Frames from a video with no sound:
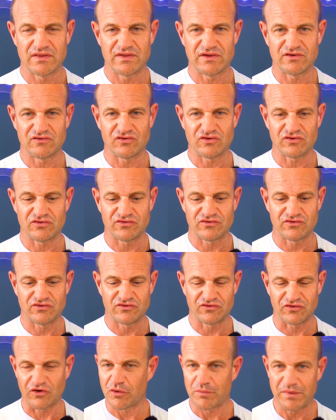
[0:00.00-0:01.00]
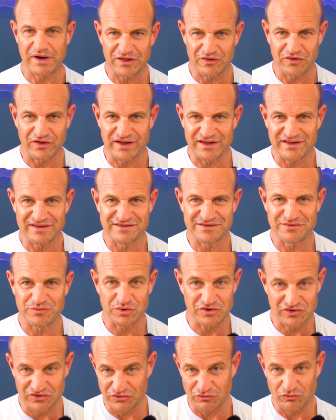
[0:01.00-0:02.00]
There's just so many leads,
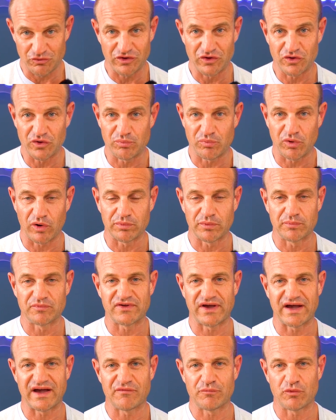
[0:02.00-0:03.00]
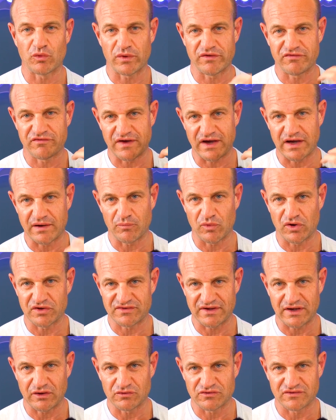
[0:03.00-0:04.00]
which is a really good problem to have, but we found my
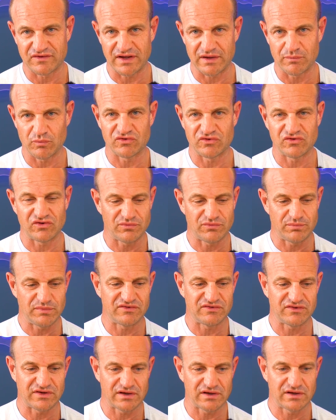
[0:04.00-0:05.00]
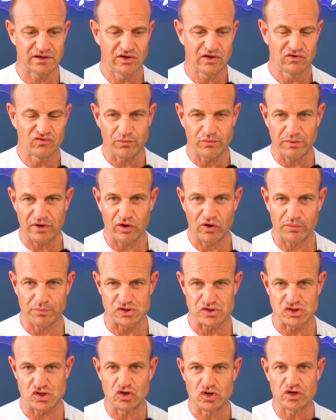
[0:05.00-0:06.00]
sales team was just missing too many
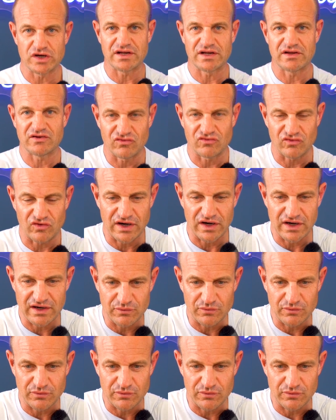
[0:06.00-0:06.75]
opportunities, right?